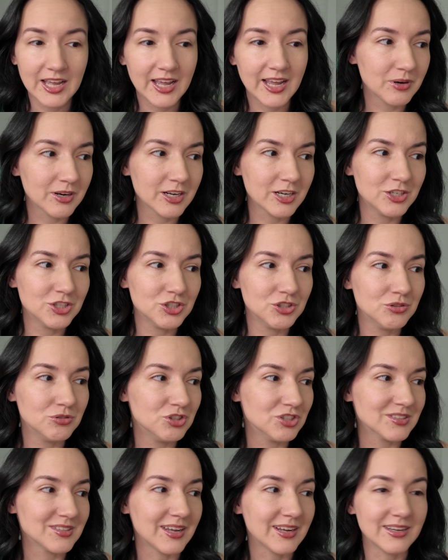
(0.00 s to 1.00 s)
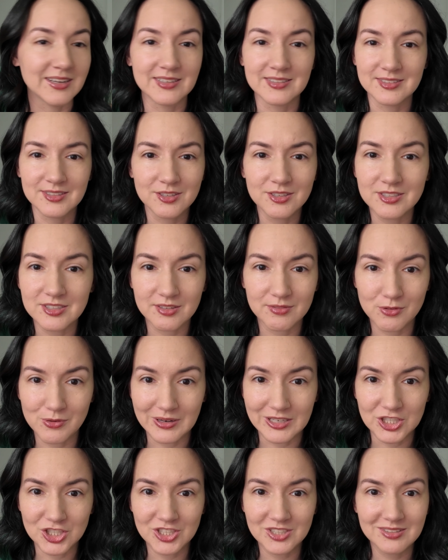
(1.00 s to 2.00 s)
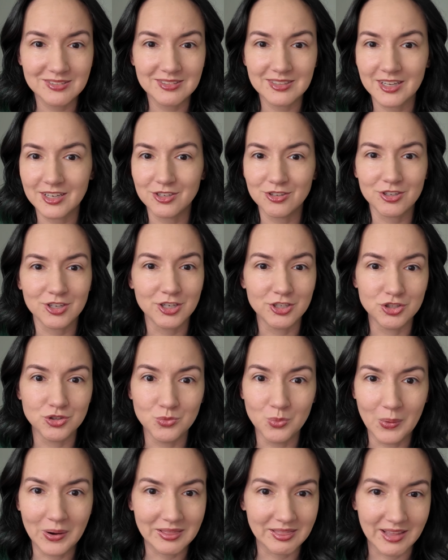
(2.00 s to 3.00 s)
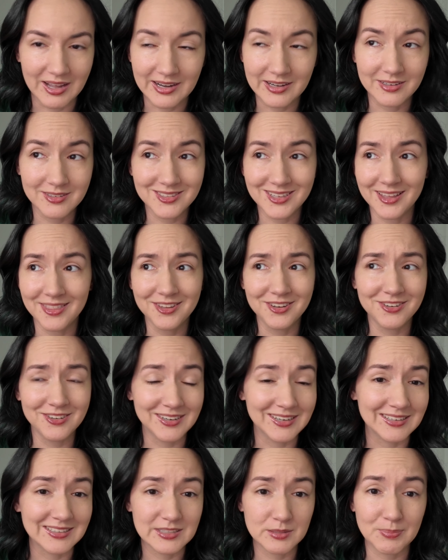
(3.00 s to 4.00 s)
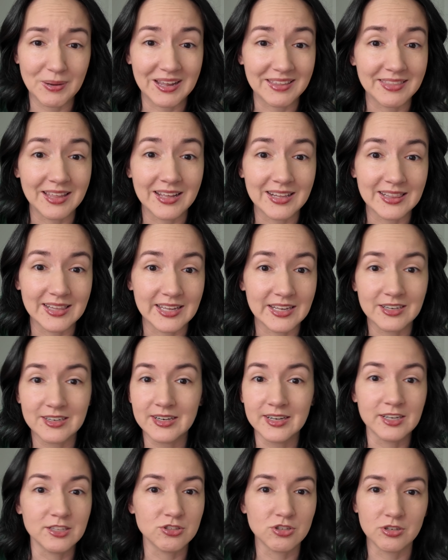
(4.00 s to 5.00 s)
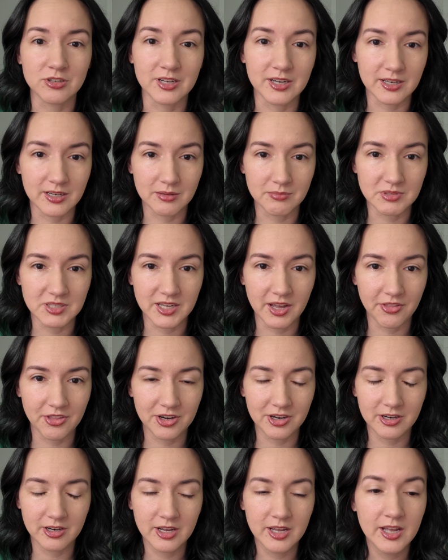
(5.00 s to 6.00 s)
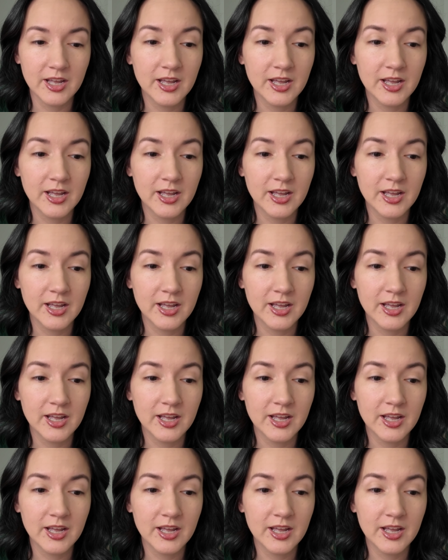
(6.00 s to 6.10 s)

We're going to do just like a series of questions, and you're going to do one-liners, and then you're going to expand that later, and it's all going to come together.